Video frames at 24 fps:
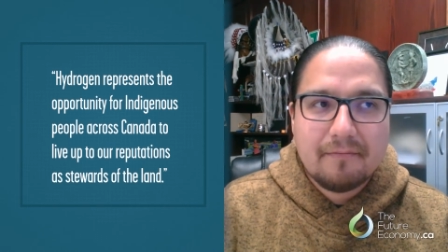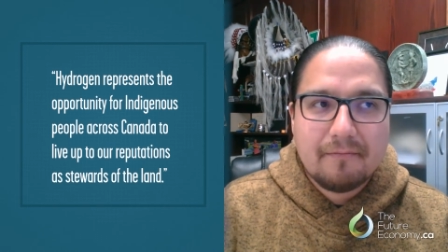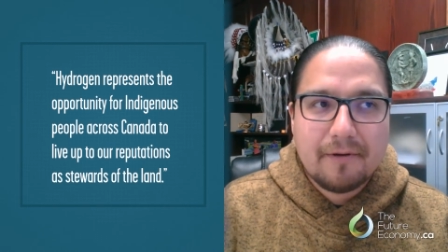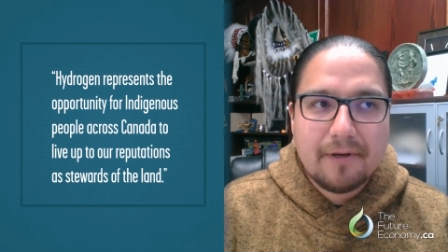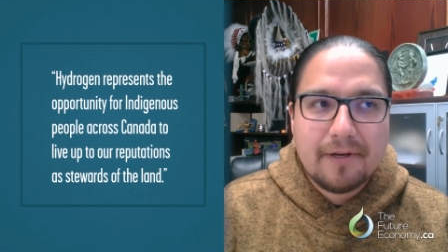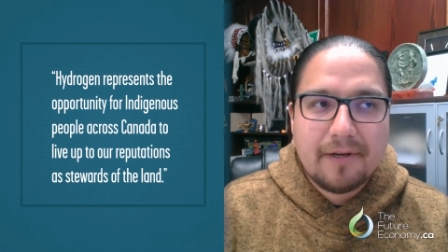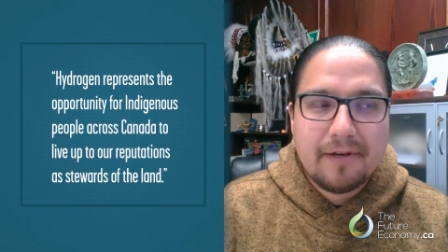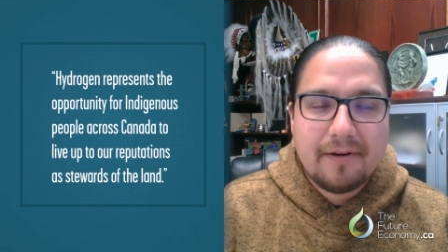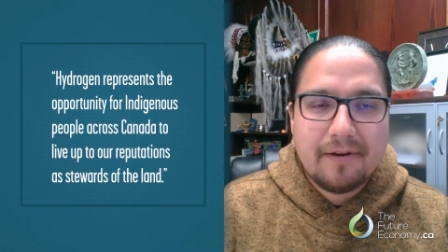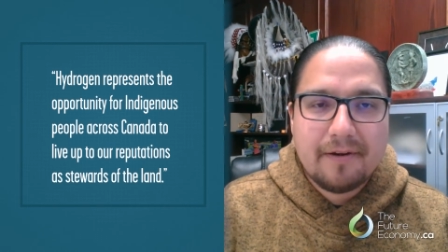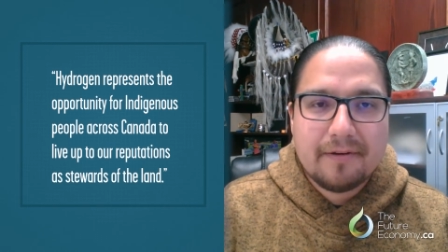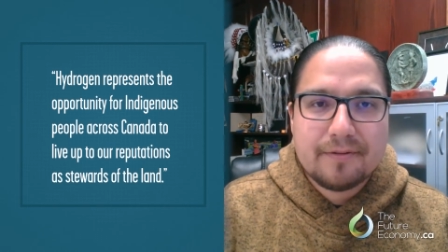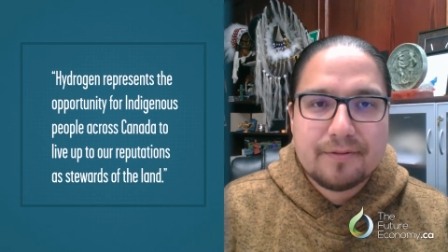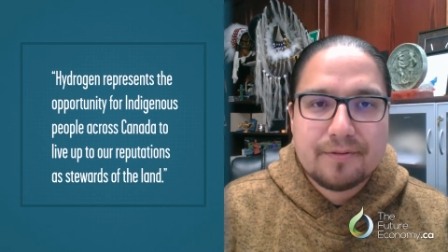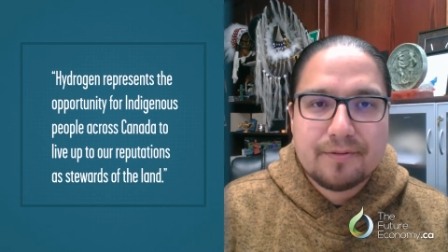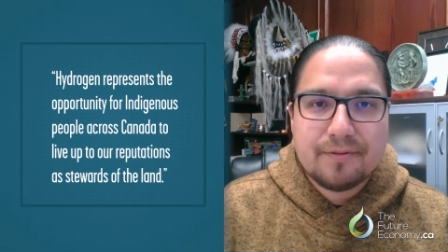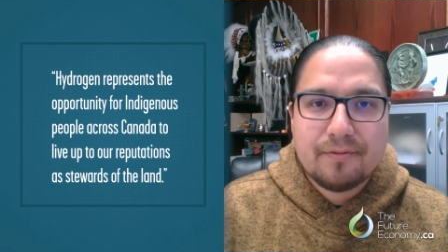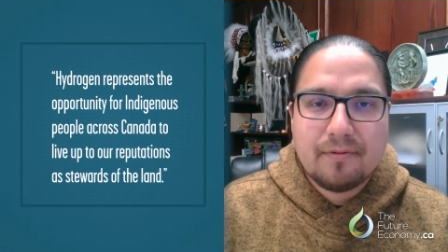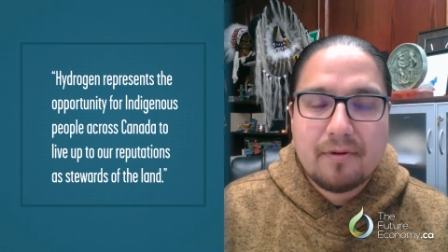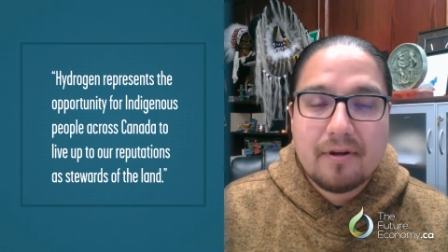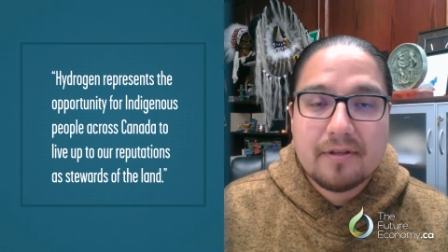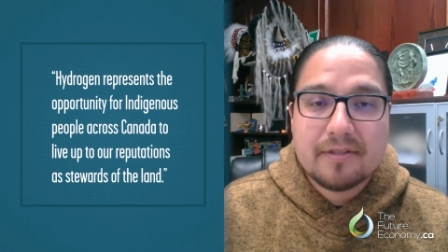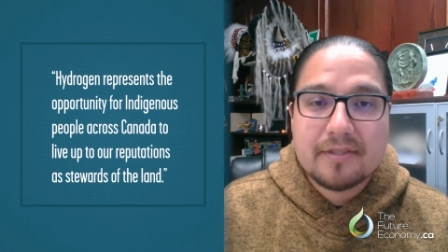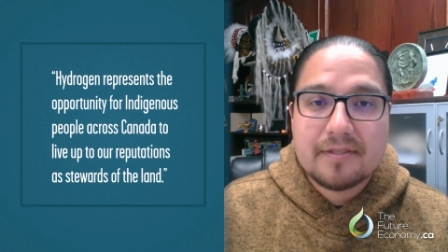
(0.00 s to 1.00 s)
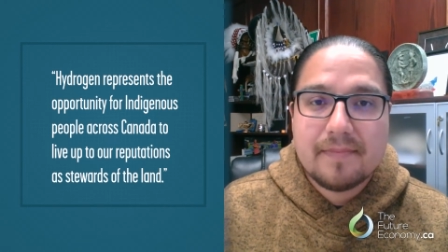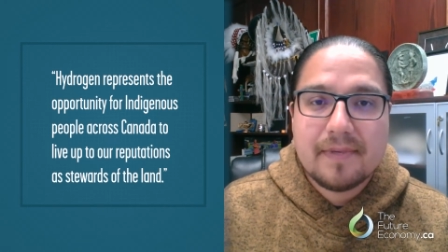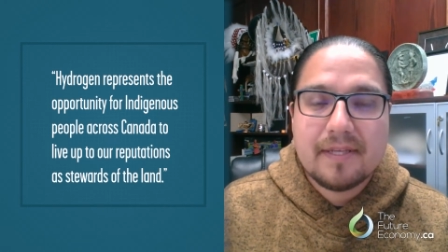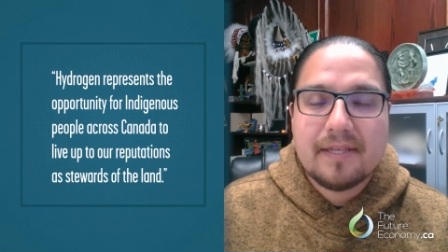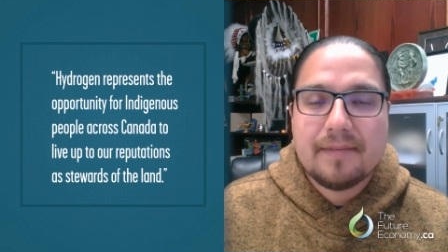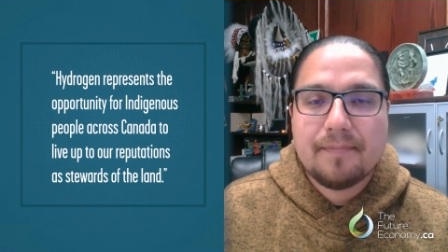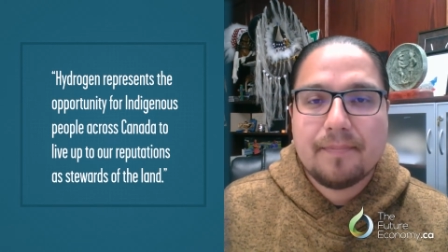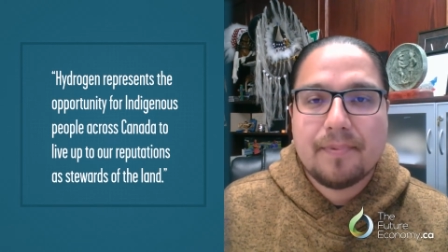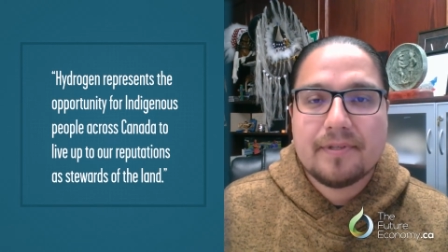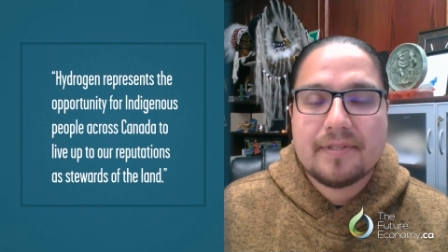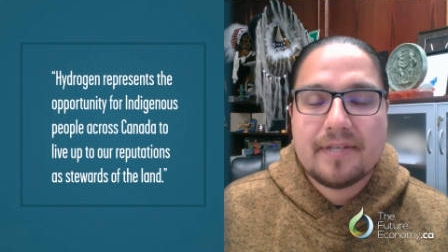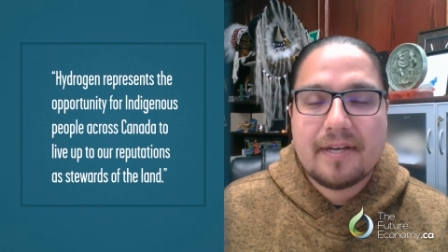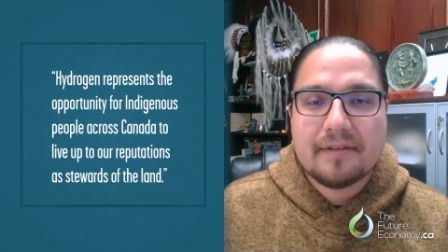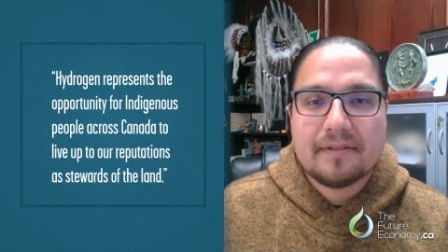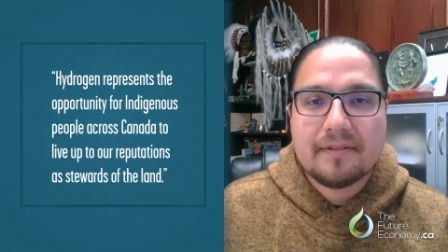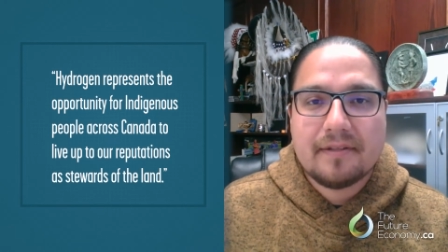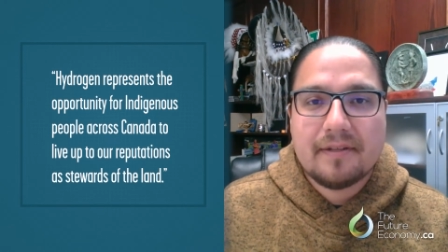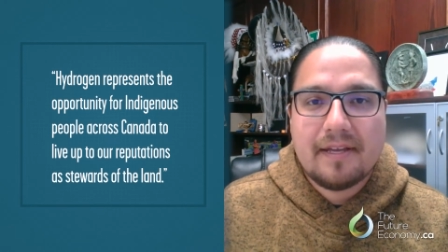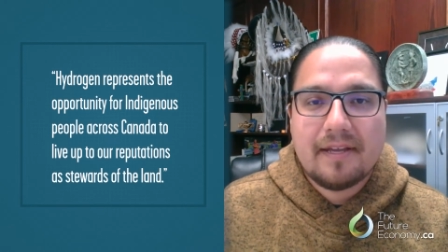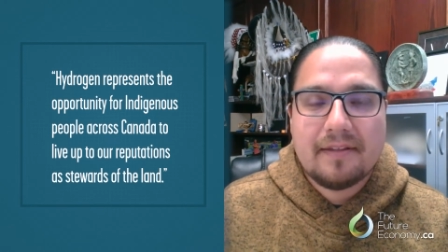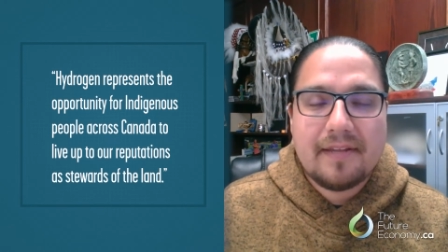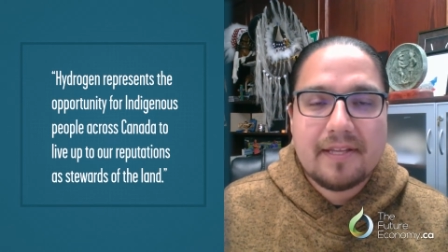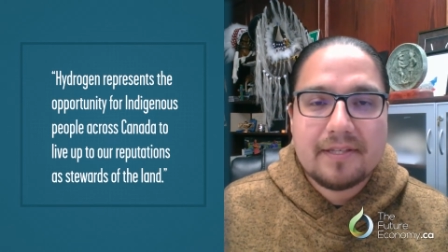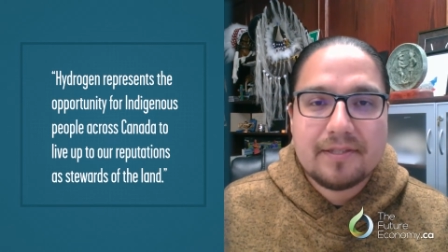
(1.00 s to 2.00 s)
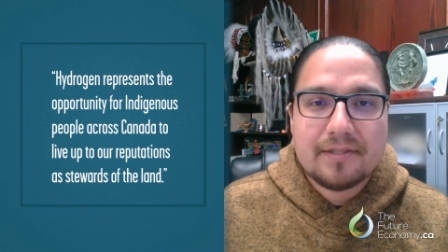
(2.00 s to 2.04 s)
we're here to ultimately protect the land.